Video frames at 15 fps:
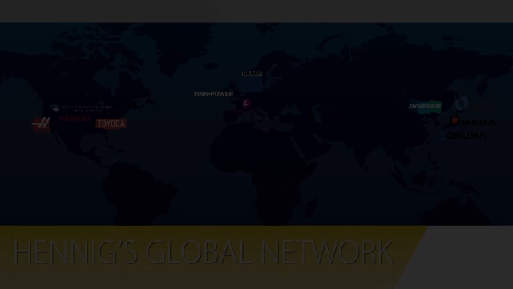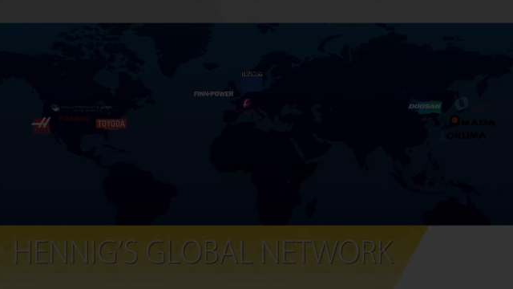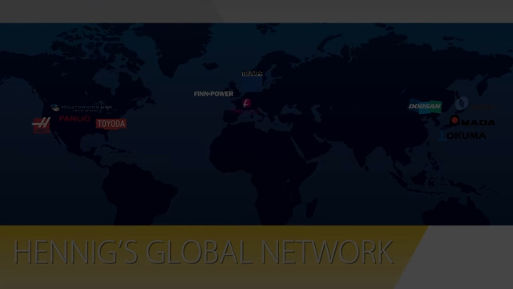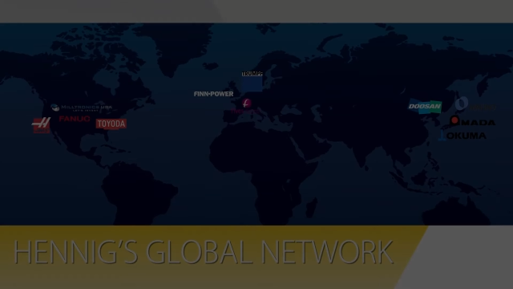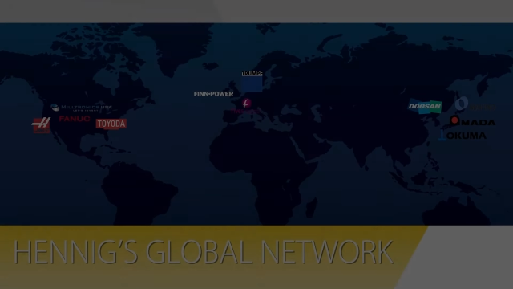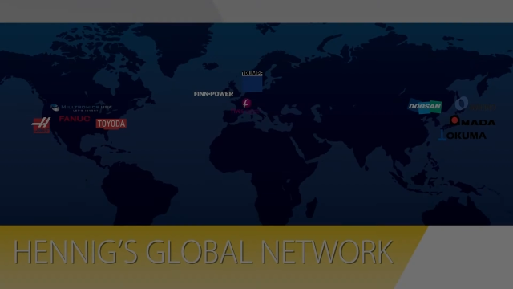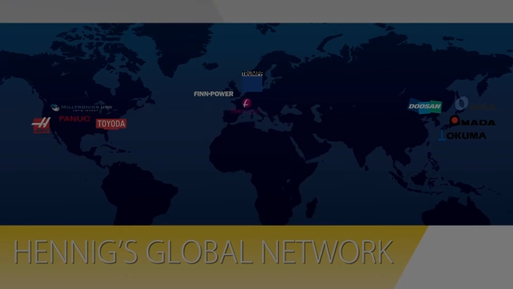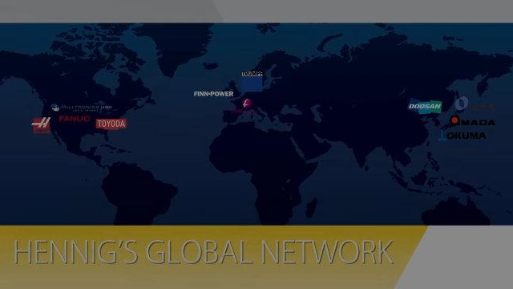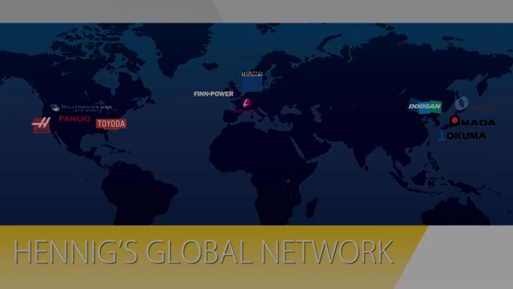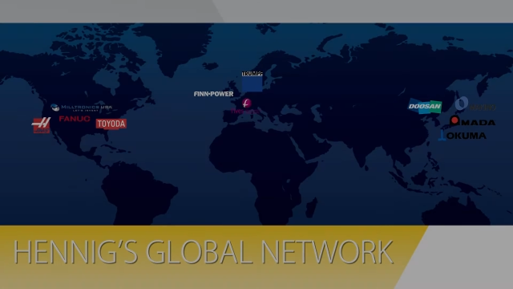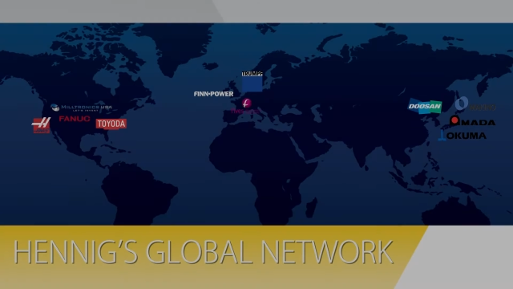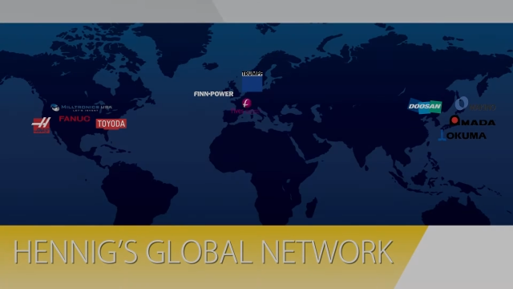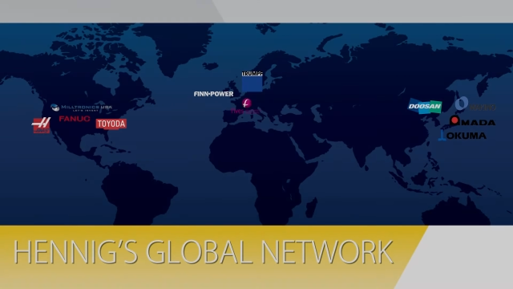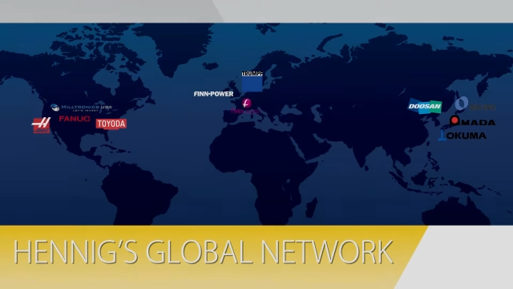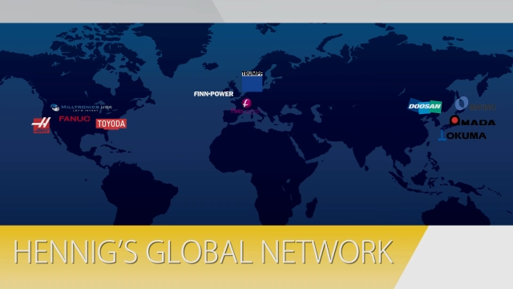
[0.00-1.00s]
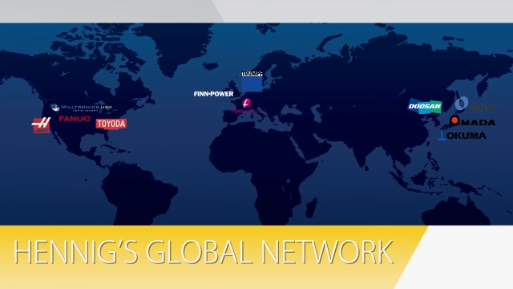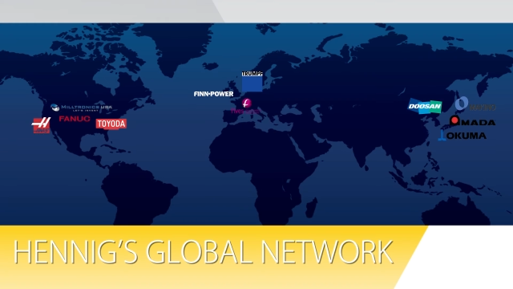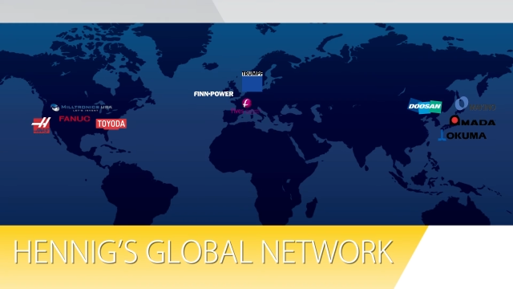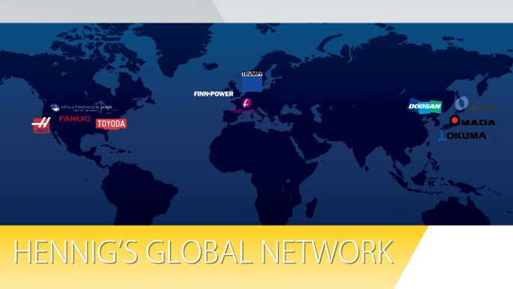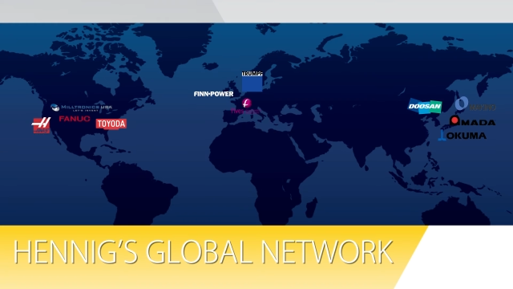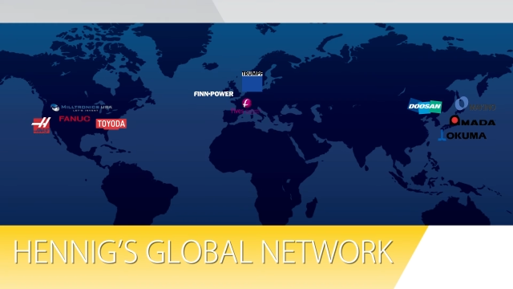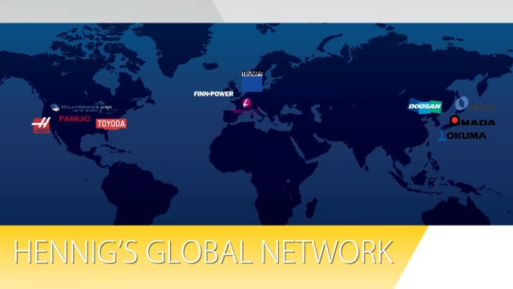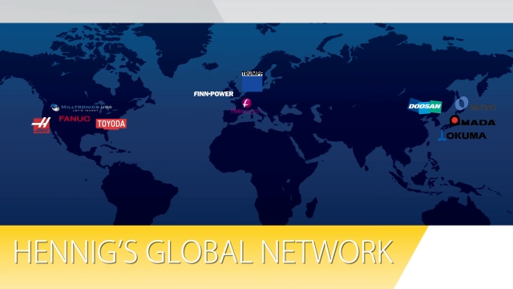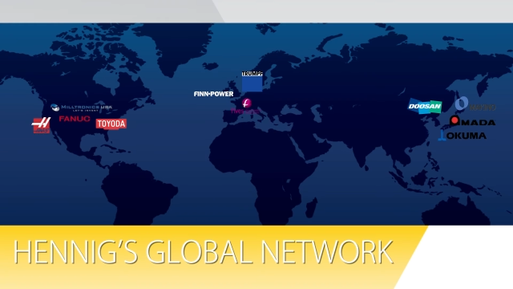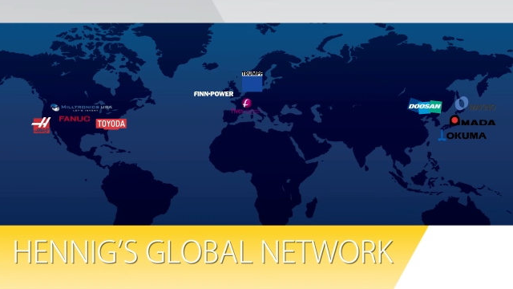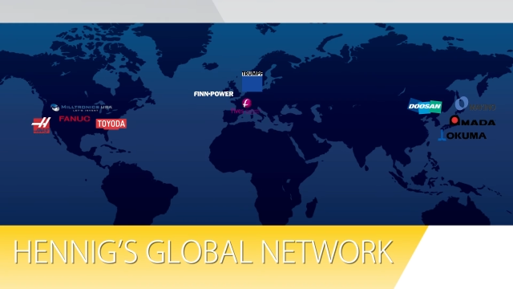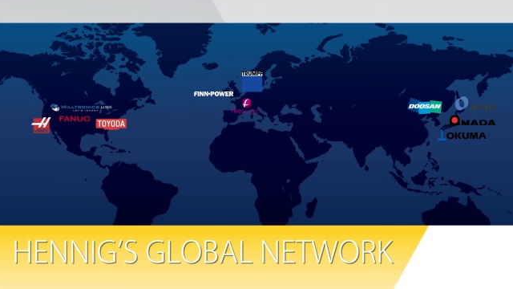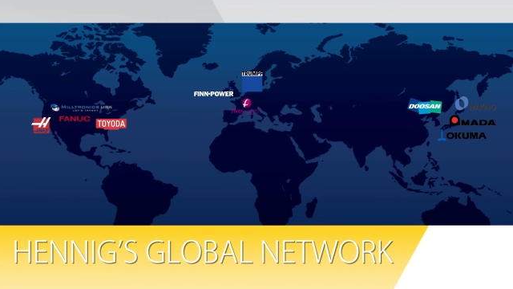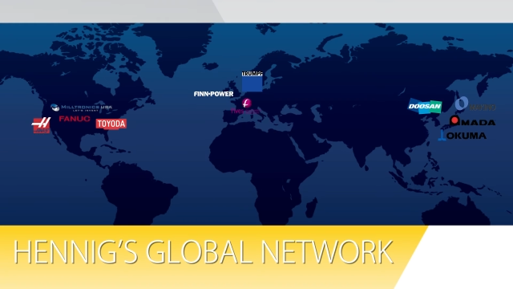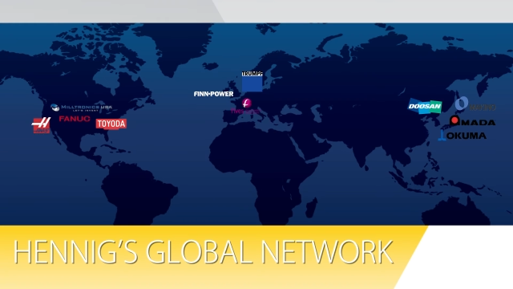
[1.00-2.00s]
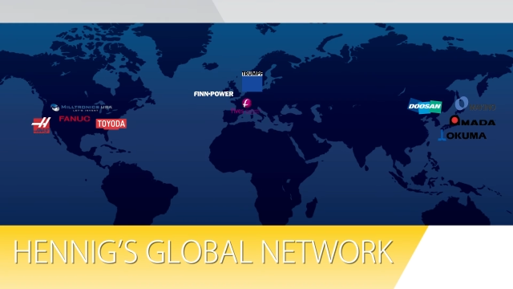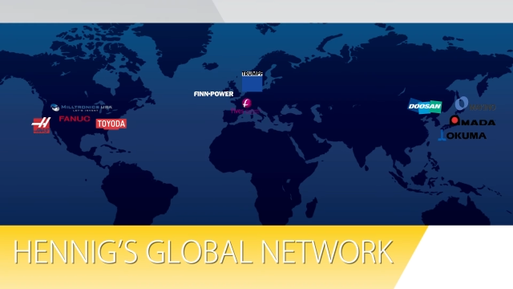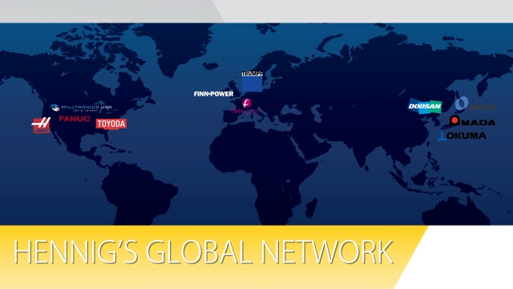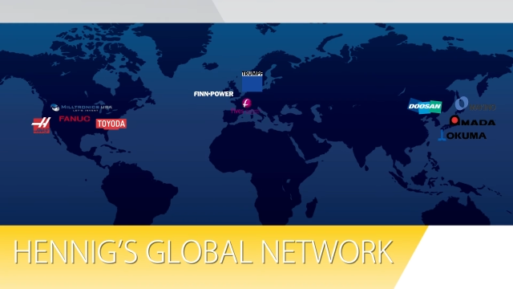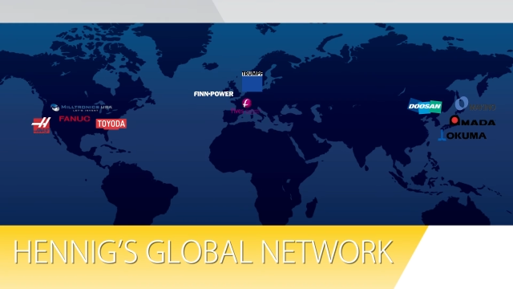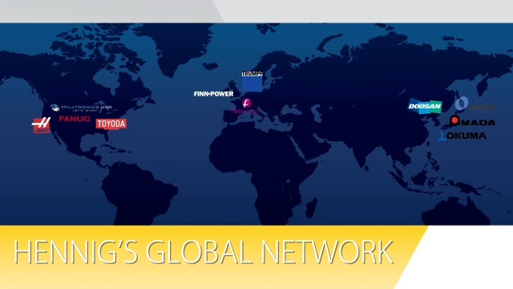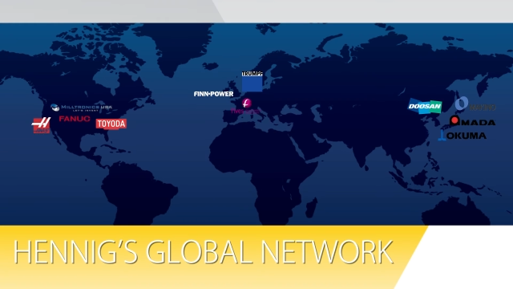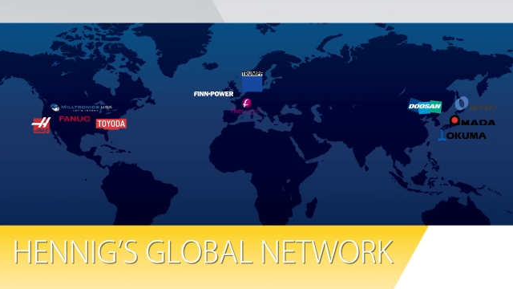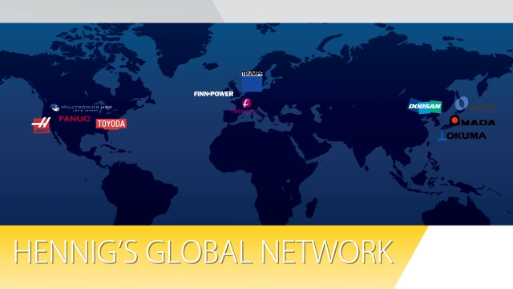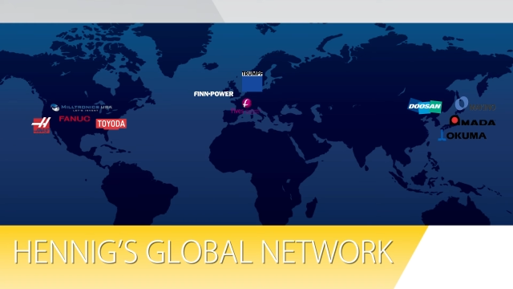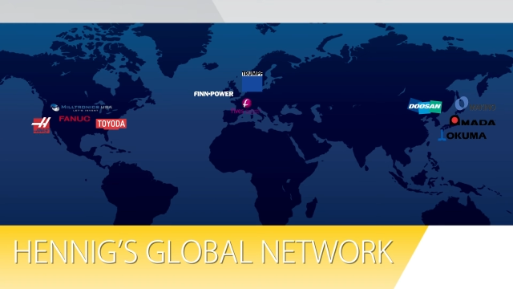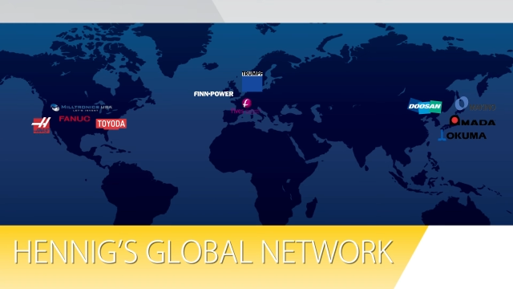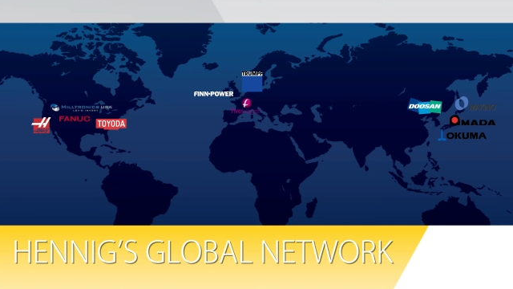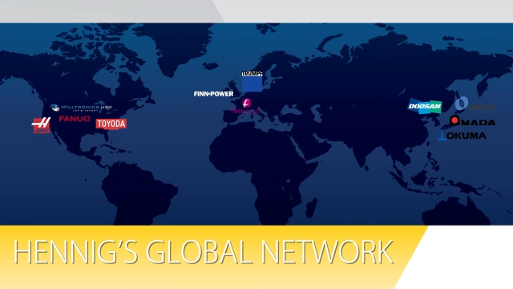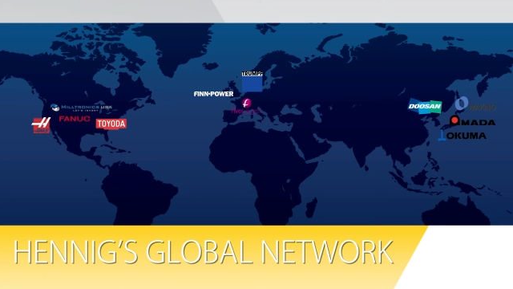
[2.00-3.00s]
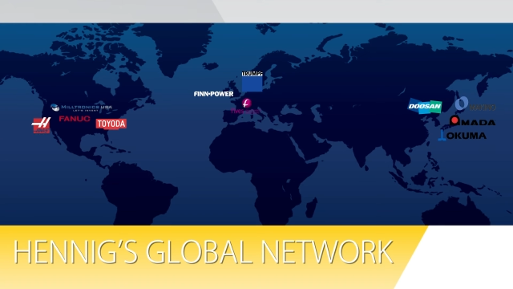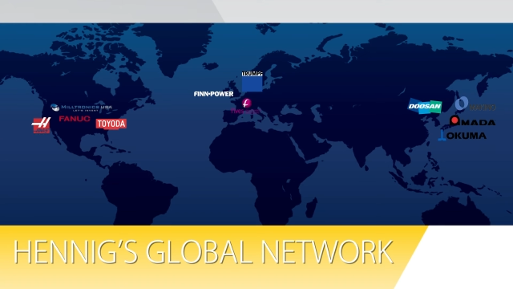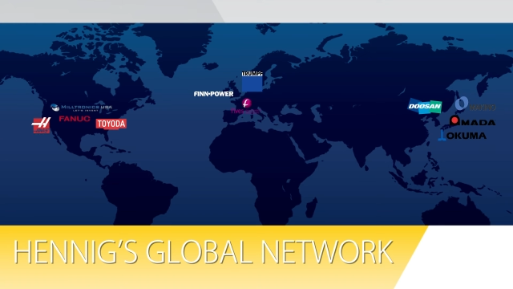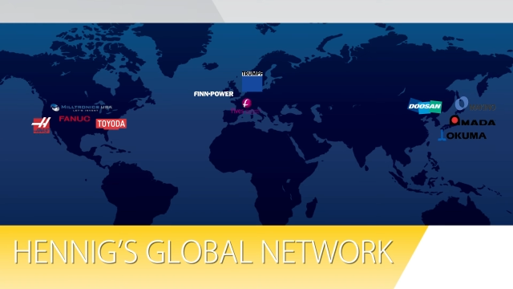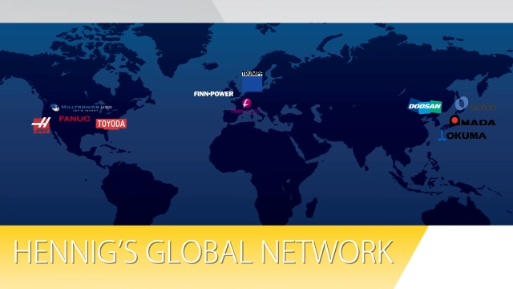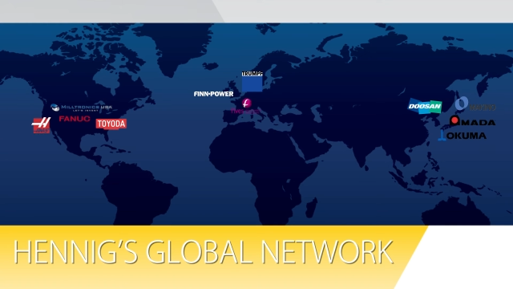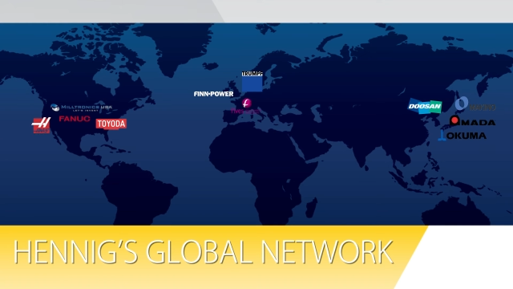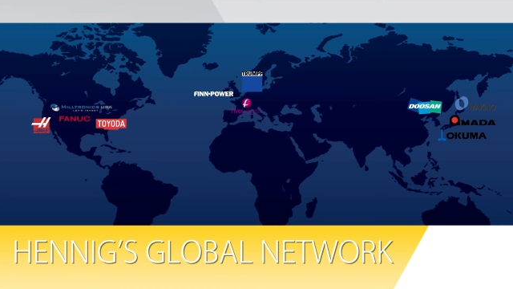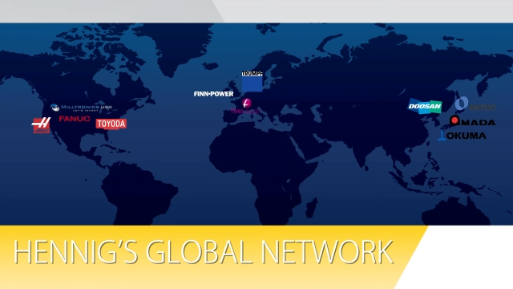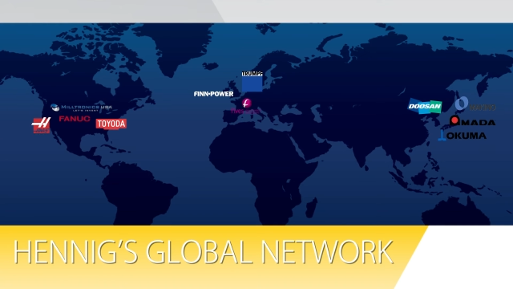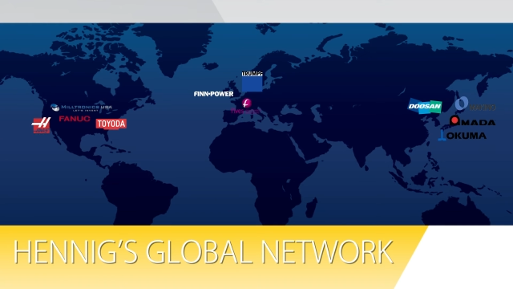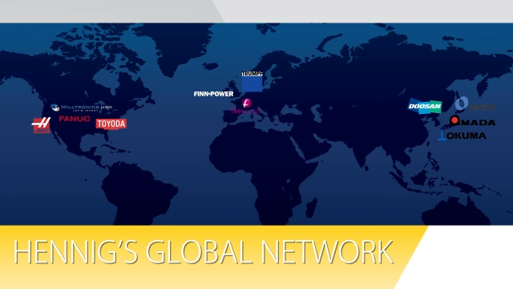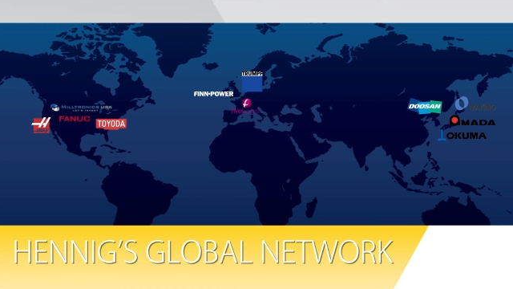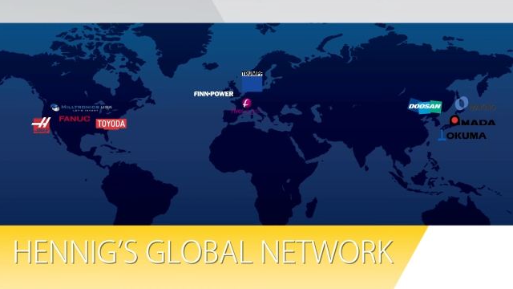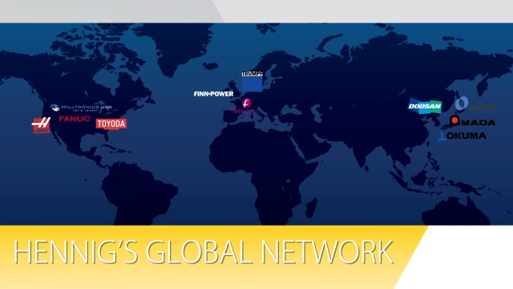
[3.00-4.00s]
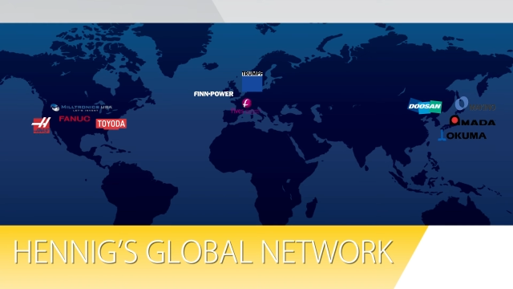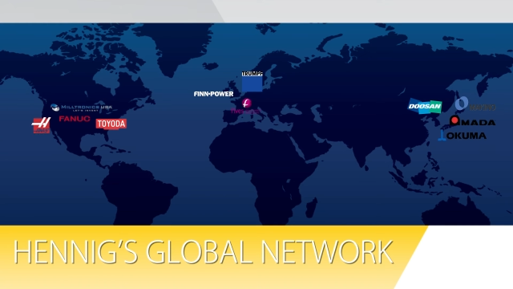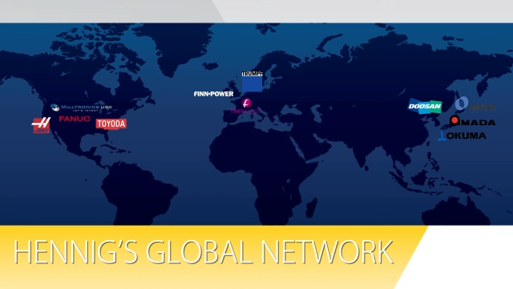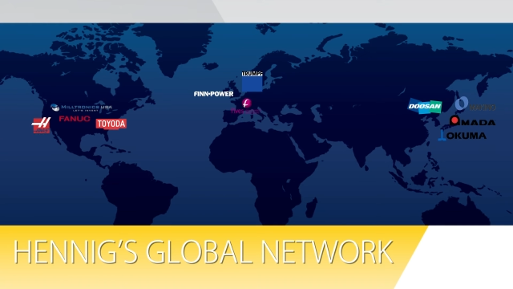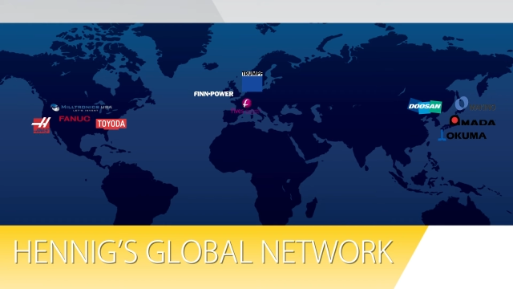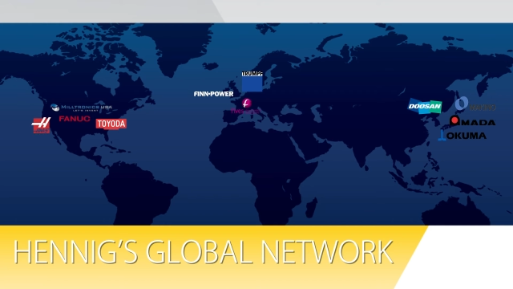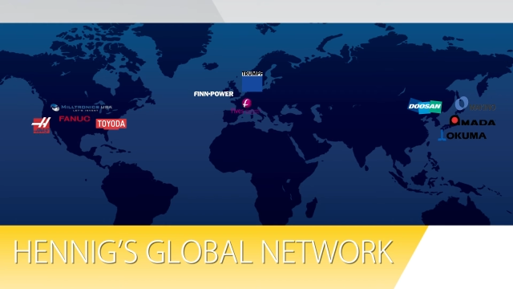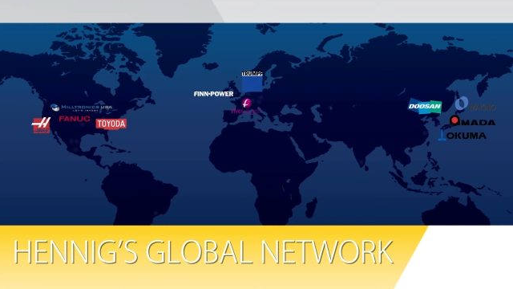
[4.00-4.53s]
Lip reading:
[unreadable: no face in view]